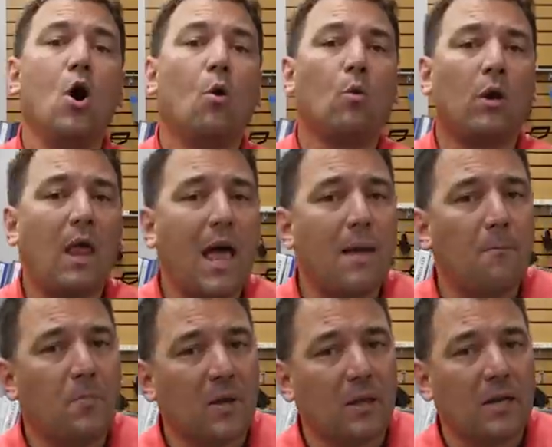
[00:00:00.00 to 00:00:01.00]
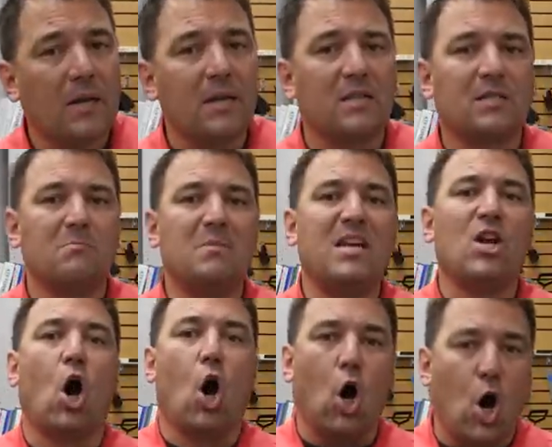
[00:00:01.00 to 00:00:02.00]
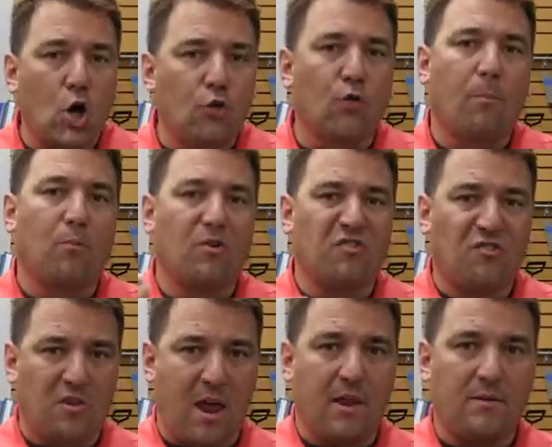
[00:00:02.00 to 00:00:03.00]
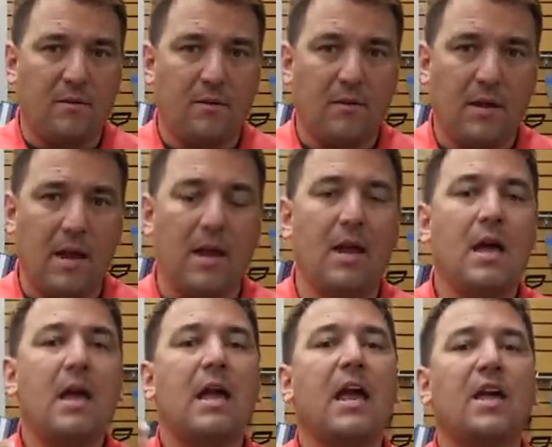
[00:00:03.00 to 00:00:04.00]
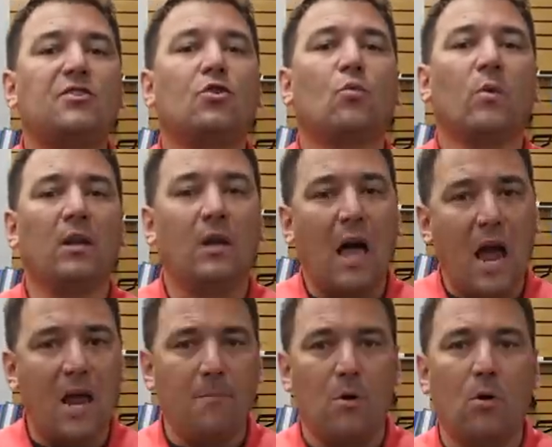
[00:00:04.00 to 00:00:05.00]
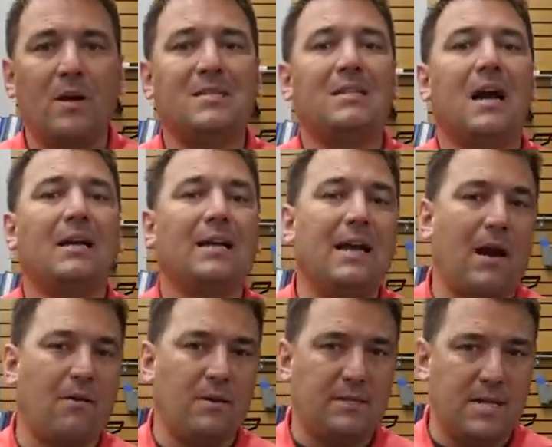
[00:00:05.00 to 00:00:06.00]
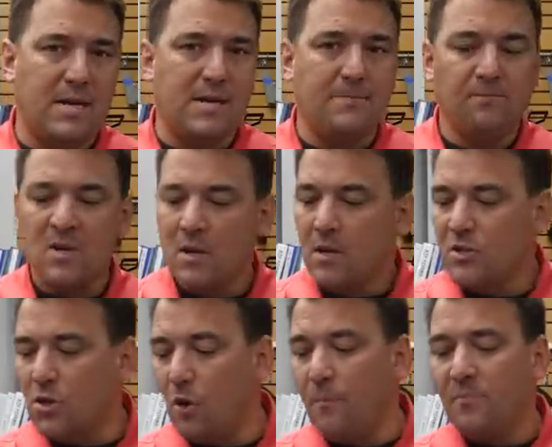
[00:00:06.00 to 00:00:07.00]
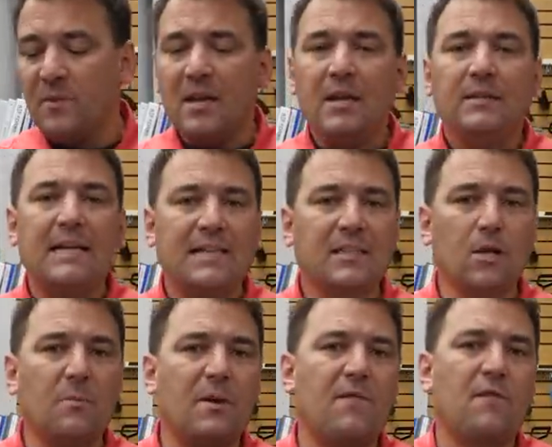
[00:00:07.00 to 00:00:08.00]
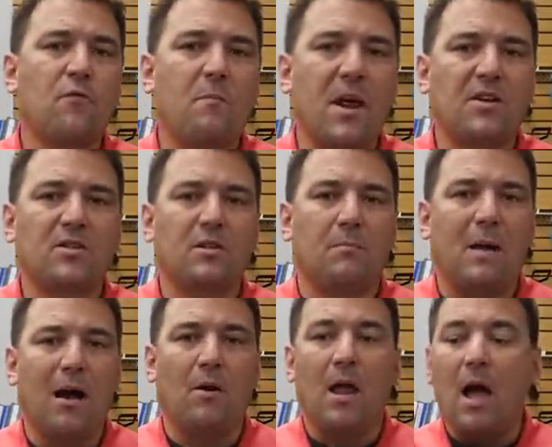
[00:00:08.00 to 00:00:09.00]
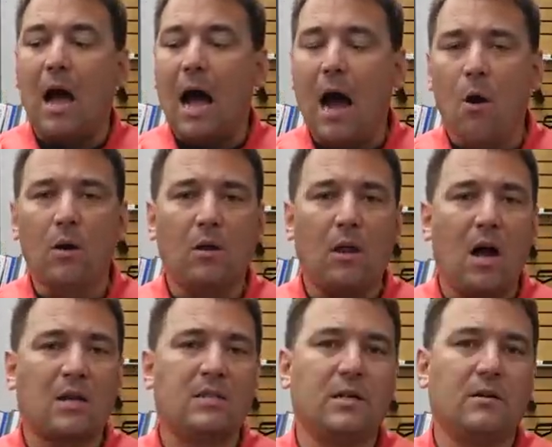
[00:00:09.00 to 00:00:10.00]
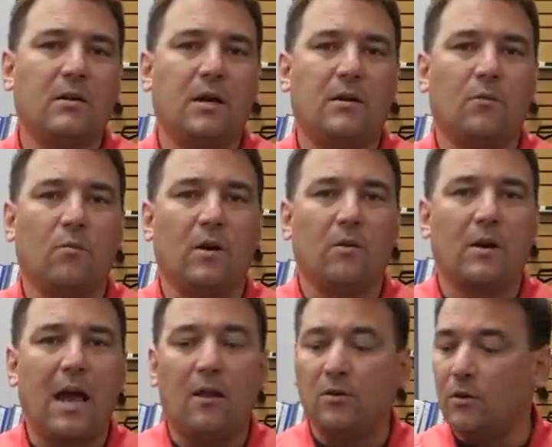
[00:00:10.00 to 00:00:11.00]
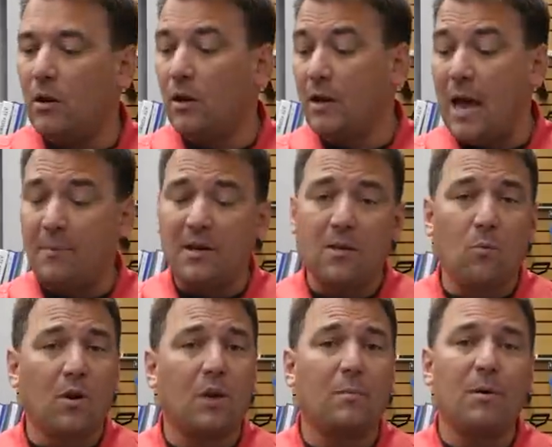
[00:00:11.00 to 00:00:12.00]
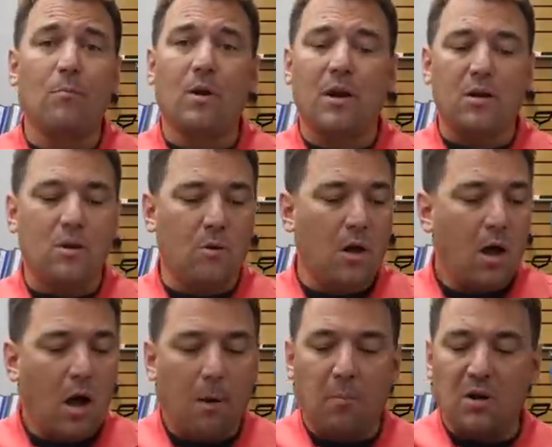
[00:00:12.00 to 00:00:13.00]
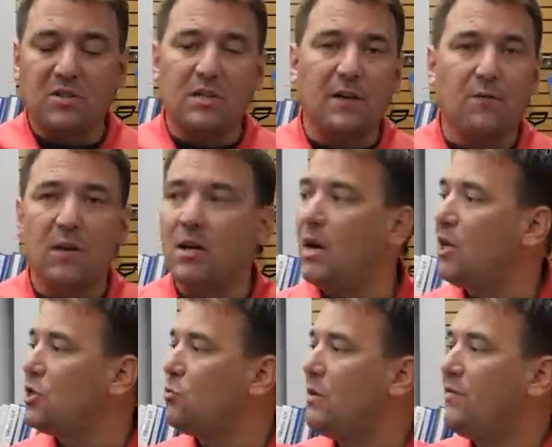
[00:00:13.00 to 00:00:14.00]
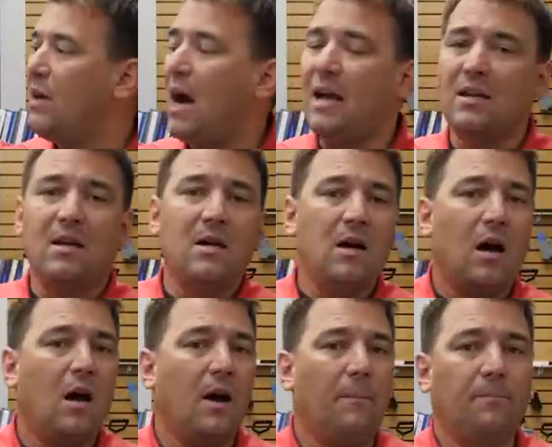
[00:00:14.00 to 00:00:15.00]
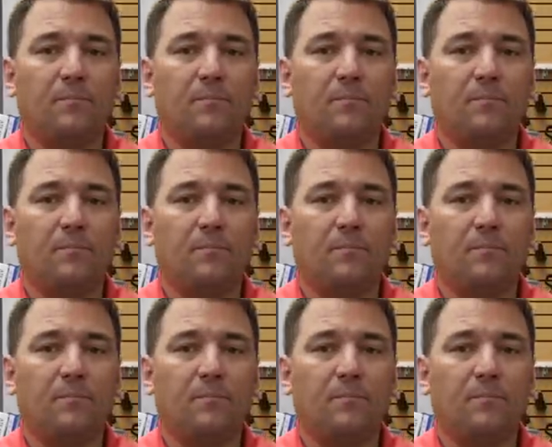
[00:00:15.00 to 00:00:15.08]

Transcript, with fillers: reliability doesn't mean 100%, okay? It's reliable. It's not guaranteed. So that's a little bit of information about our Glocks here in the rental cabinet. We're going to be bringing you a bunch of different guns. We've got a